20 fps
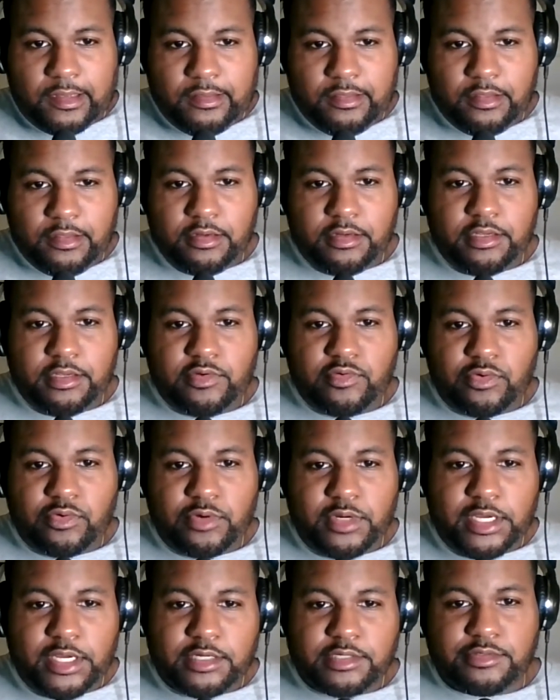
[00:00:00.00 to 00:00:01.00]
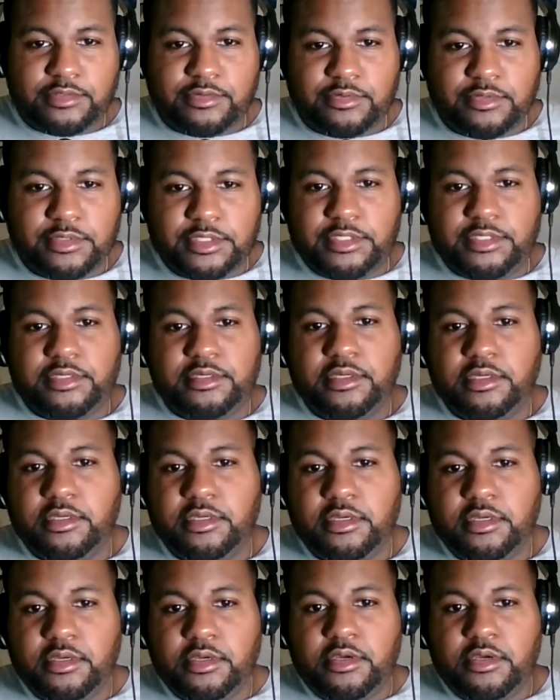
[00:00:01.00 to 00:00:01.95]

The Negro National League